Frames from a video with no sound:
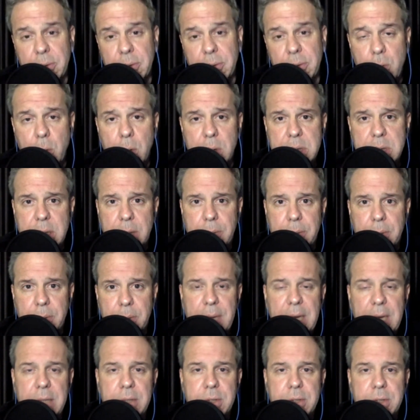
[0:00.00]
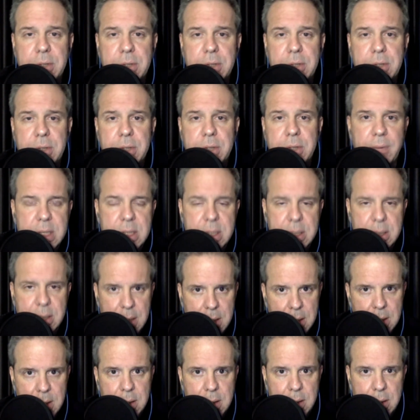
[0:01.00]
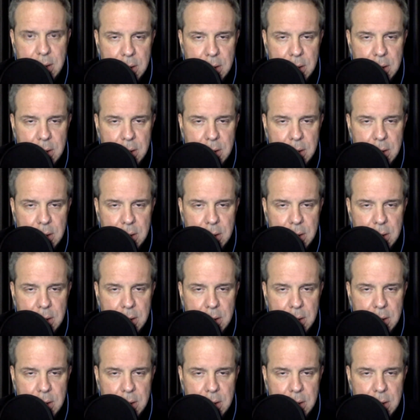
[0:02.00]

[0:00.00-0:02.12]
and of course I would imagine, obviously,